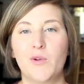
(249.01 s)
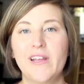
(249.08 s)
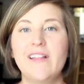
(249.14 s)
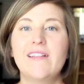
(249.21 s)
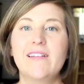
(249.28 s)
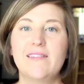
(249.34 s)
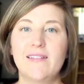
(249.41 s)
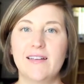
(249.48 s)

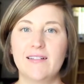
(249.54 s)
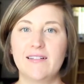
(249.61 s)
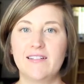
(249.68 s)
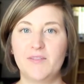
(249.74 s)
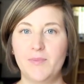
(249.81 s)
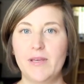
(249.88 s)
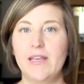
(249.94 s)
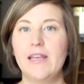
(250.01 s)
realistically
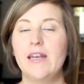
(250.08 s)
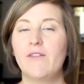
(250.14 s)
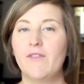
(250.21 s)
speaking,